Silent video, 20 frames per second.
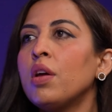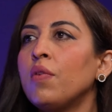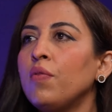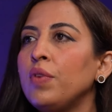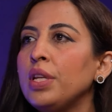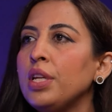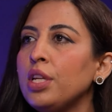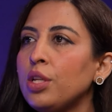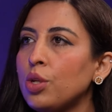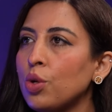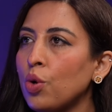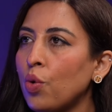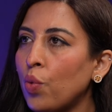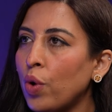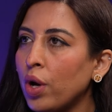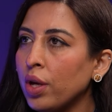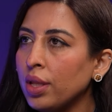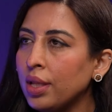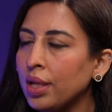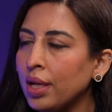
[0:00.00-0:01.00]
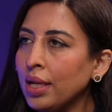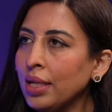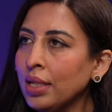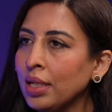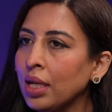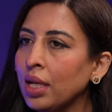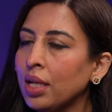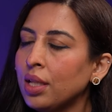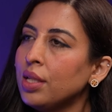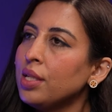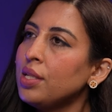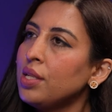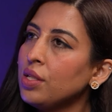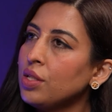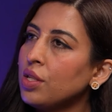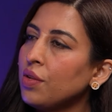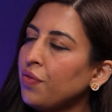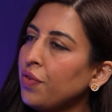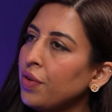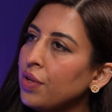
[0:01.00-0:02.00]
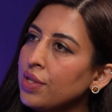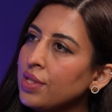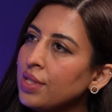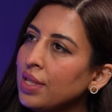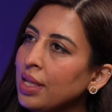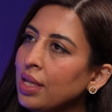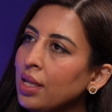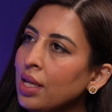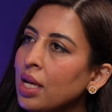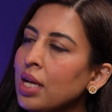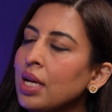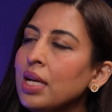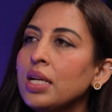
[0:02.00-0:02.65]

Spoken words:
we need to avoid that. This is the first thing.